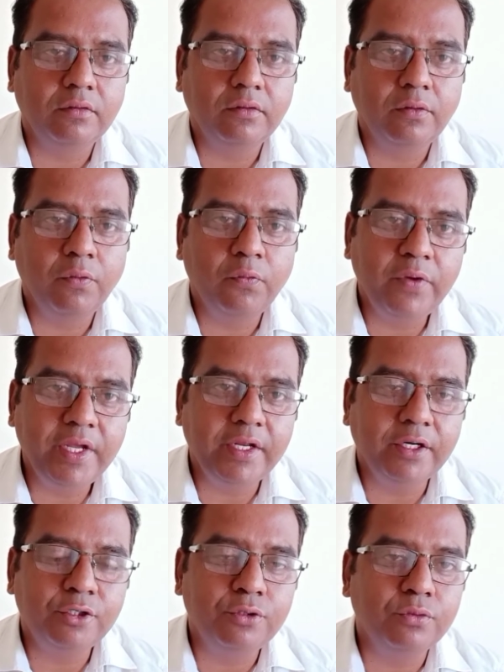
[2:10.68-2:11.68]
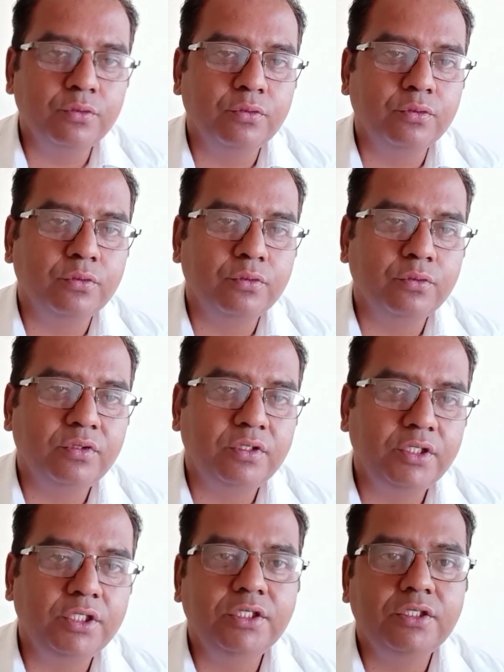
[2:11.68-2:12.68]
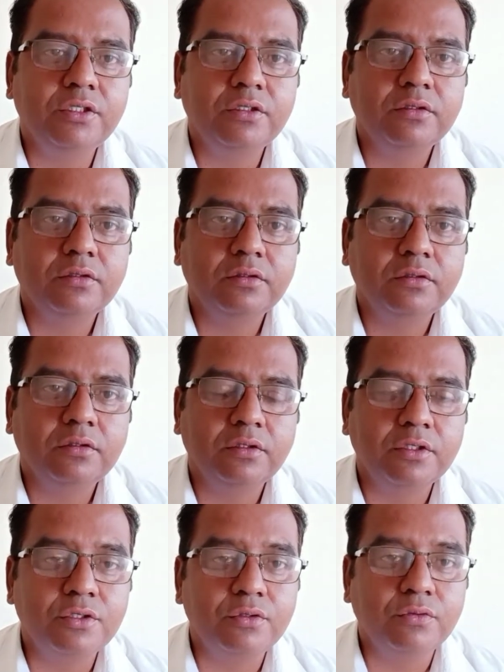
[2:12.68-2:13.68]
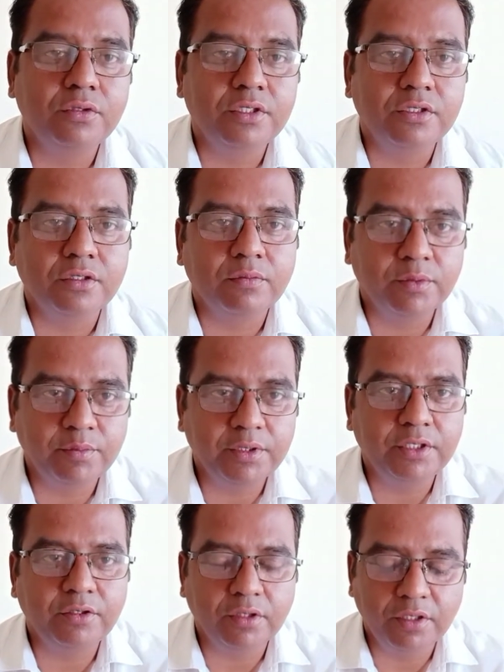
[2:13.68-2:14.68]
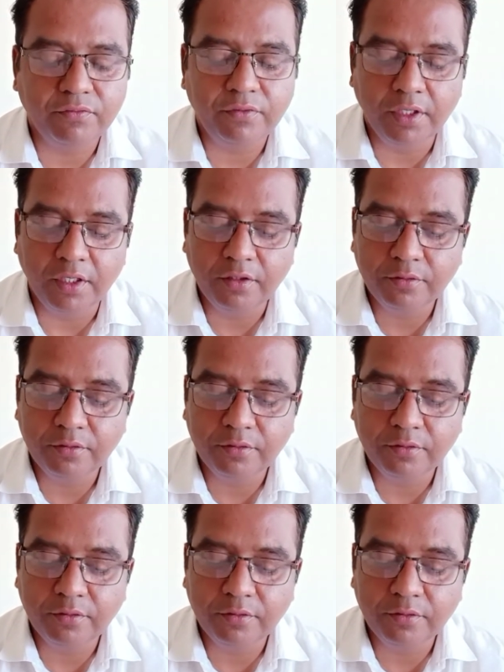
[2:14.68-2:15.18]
way to teach the students of a particular field.